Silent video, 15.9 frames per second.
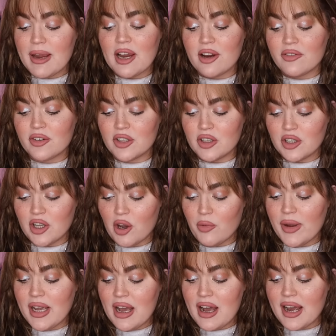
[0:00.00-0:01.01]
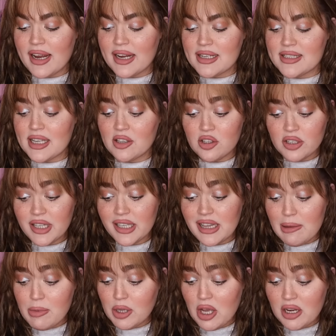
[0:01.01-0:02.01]
pair of glowing eyes that look like
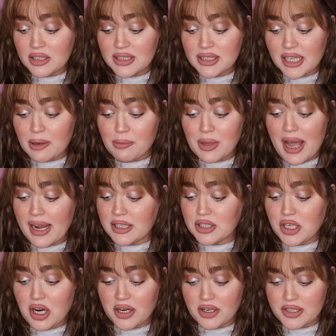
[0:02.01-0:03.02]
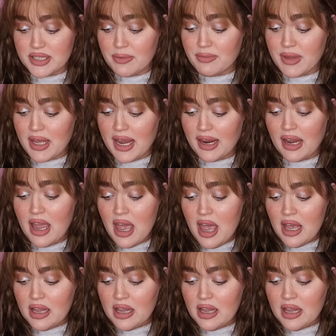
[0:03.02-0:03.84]
they belong to like a black dog or something.